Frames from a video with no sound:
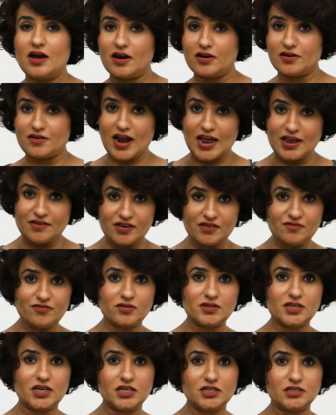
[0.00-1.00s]
arriving
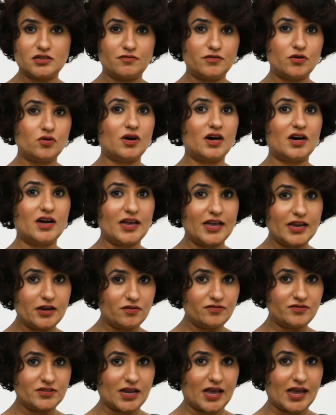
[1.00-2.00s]
for the interview ahead
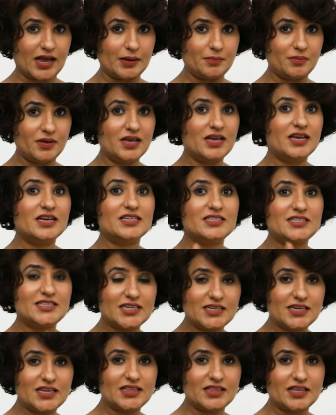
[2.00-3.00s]
of time,
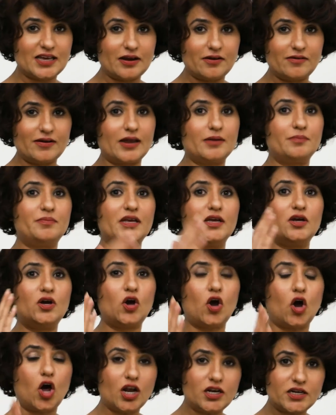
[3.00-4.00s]
sitting there and being
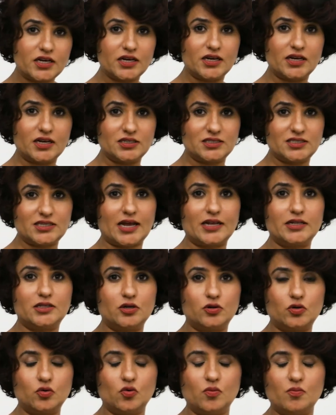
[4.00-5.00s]
called inside
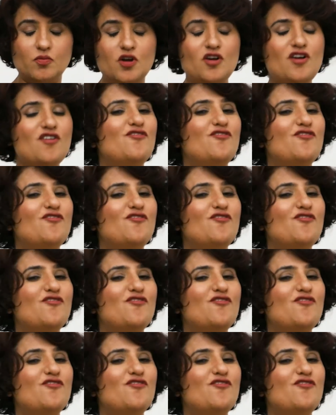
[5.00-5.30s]
the room,